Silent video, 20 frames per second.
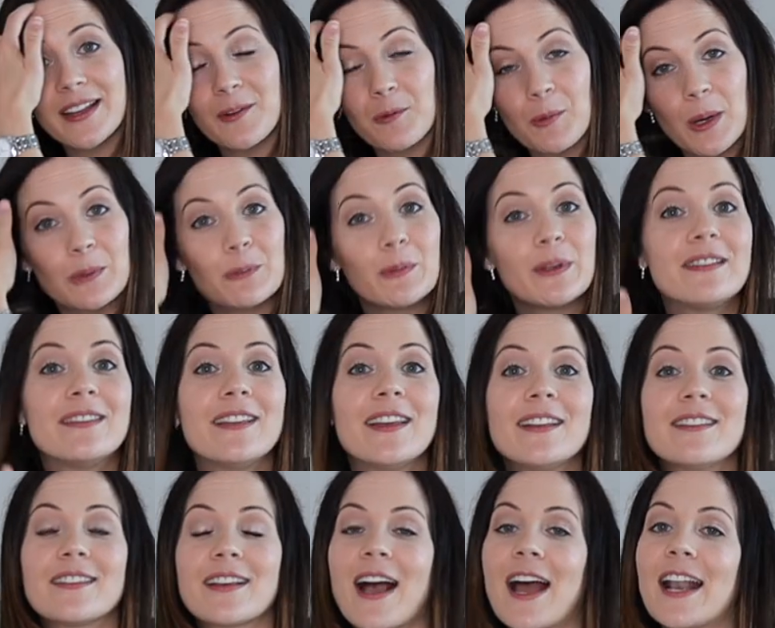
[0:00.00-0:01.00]
and what we
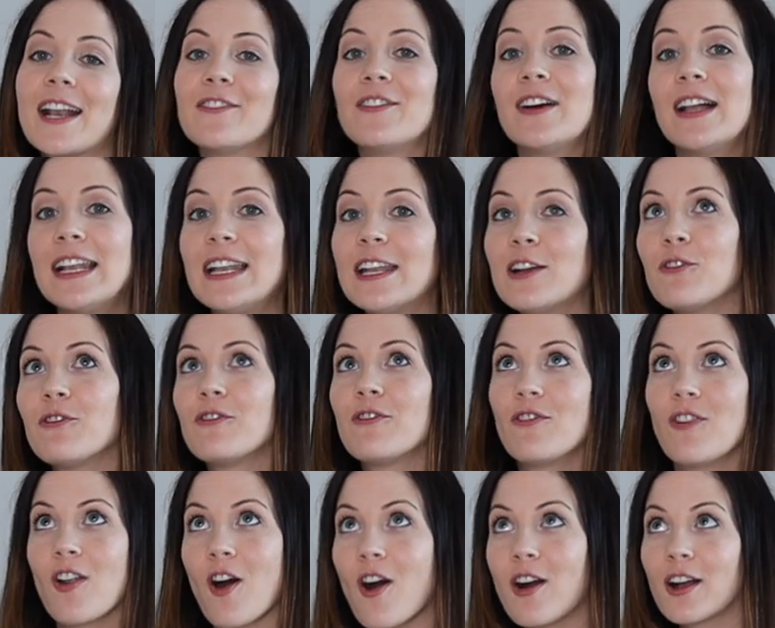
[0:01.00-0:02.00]
did, kind of a little
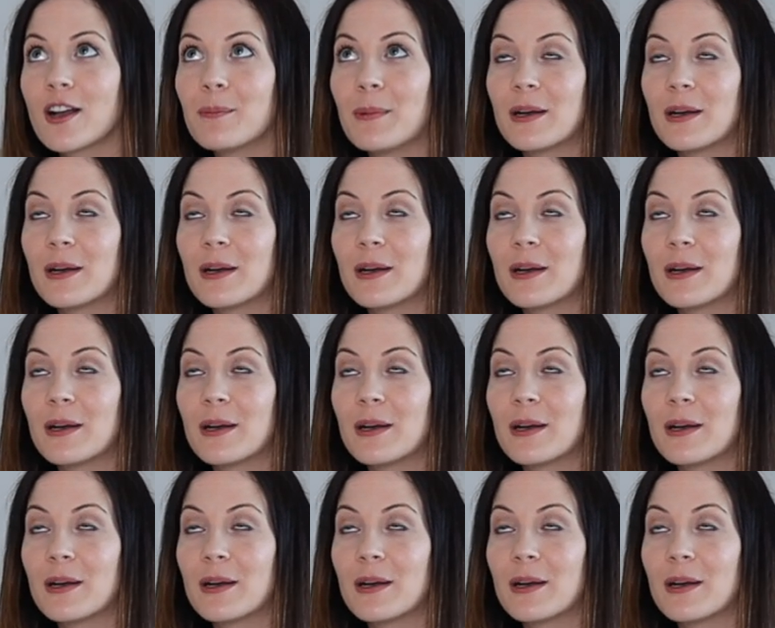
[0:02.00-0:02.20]
vlog,